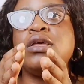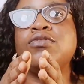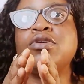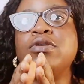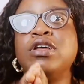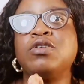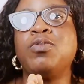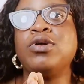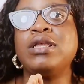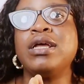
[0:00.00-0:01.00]
If the
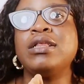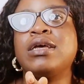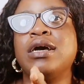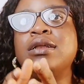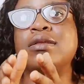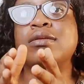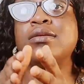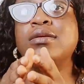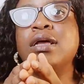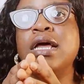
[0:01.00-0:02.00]
respondent can
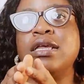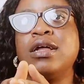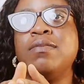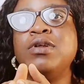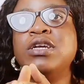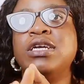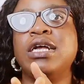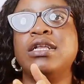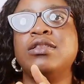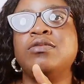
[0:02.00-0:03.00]
establish
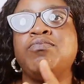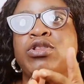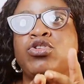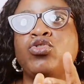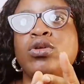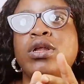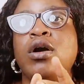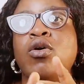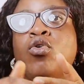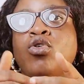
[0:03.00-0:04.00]
that the
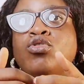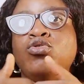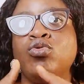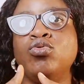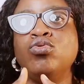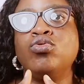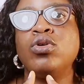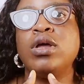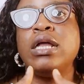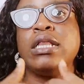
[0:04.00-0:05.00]
petitioner condoned
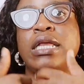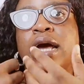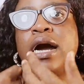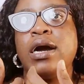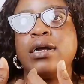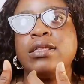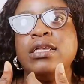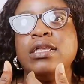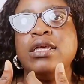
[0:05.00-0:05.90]
the act,